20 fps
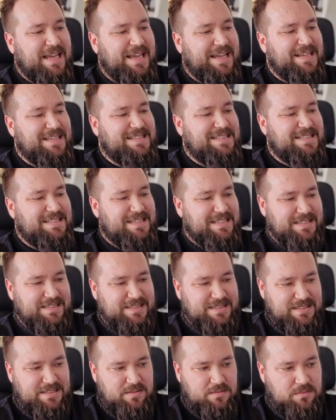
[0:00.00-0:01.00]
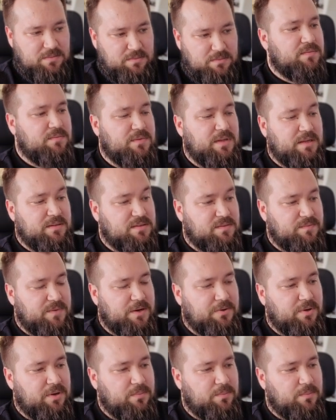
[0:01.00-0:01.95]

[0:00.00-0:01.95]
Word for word: exist. That's very